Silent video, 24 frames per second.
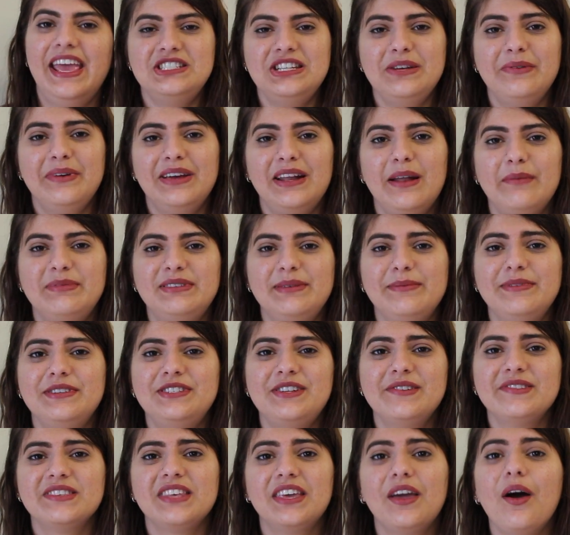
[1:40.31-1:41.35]
She ran up to me and
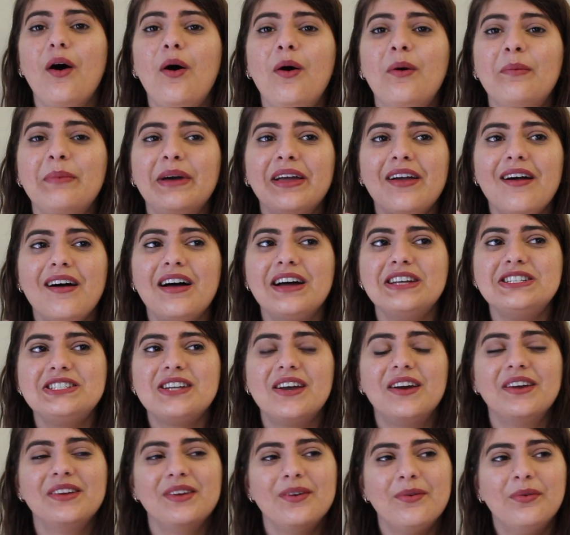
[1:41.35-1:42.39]
she was like, "Oh my
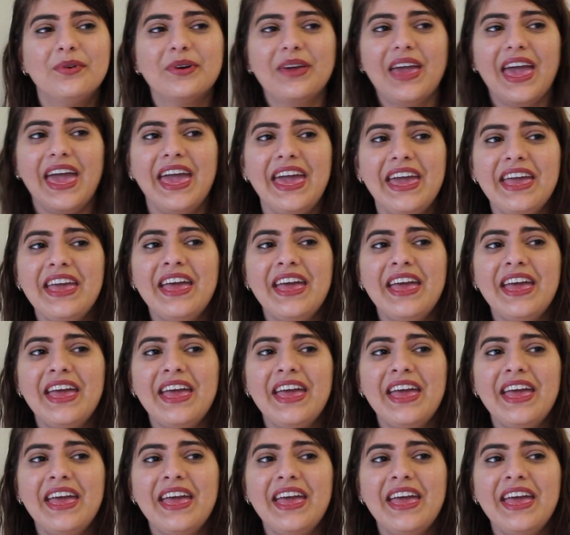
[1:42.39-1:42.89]
gosh, are you okay?"